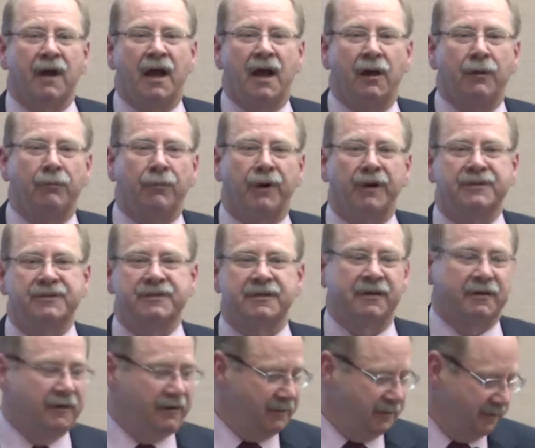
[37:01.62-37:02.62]
how
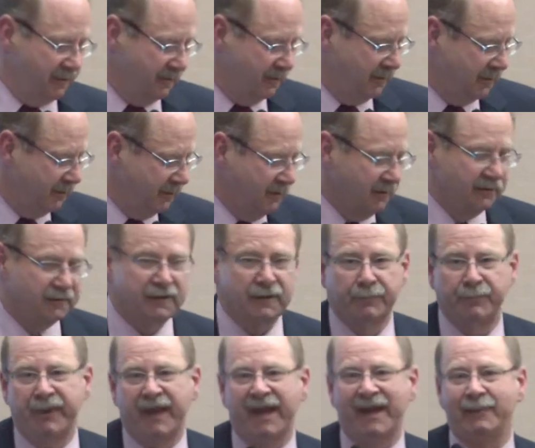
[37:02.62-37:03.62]
much
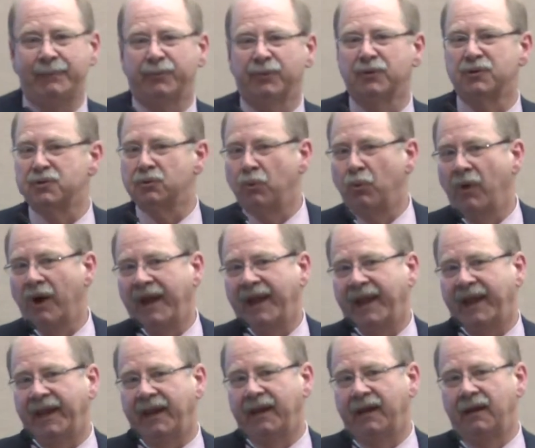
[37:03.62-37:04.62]
the papers
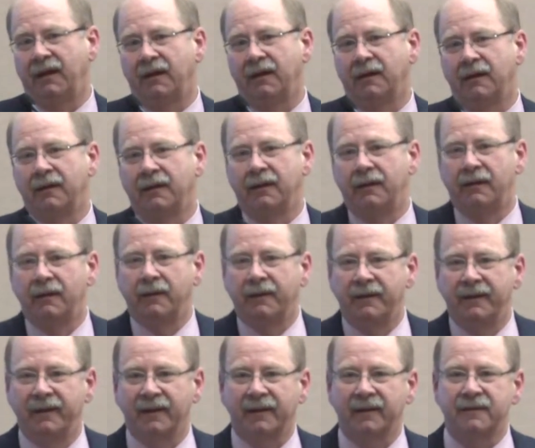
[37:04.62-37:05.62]
weigh.
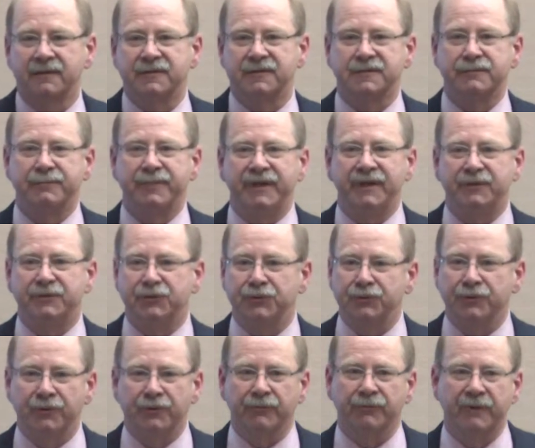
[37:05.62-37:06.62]
It can just be
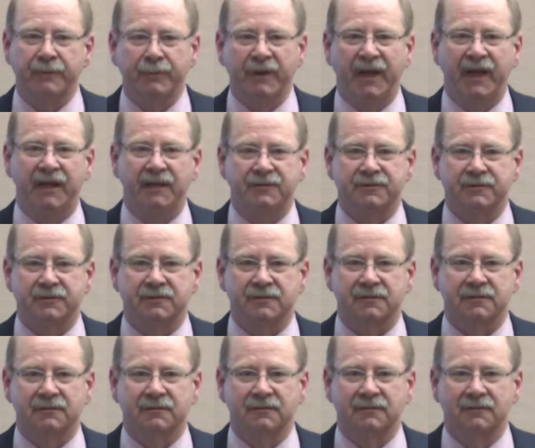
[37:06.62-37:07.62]
2 or 3
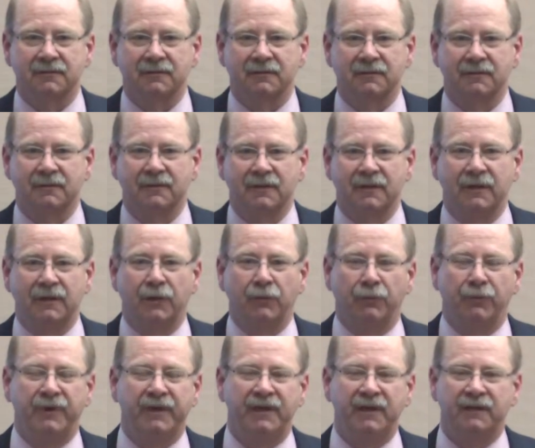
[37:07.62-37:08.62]
pages.
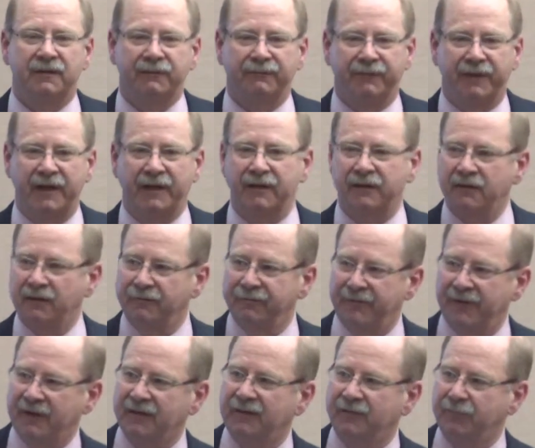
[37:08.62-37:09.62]
We need to find an
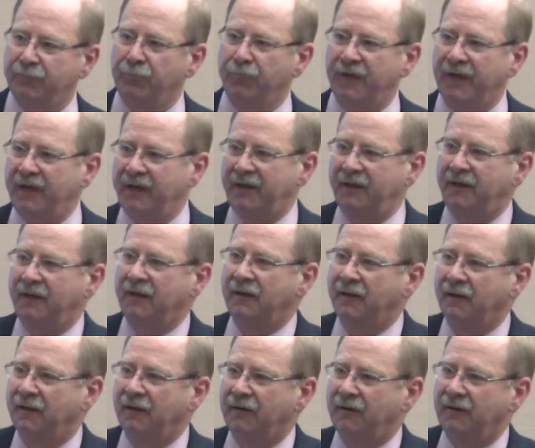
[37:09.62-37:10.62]
effective way
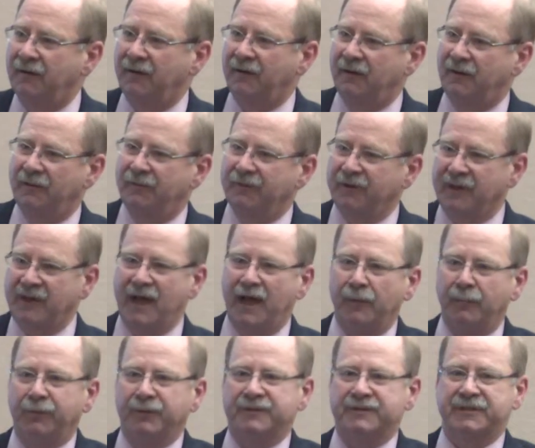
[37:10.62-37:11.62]
of
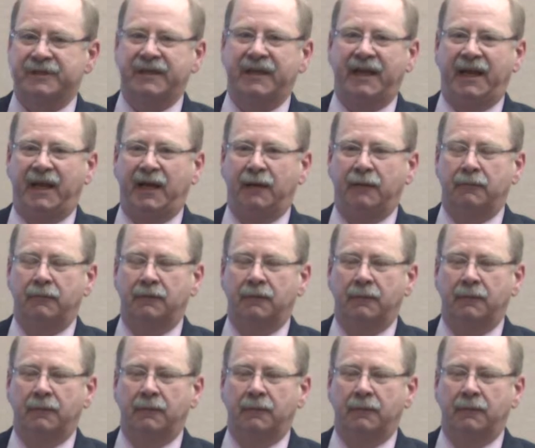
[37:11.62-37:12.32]
accomplishing that.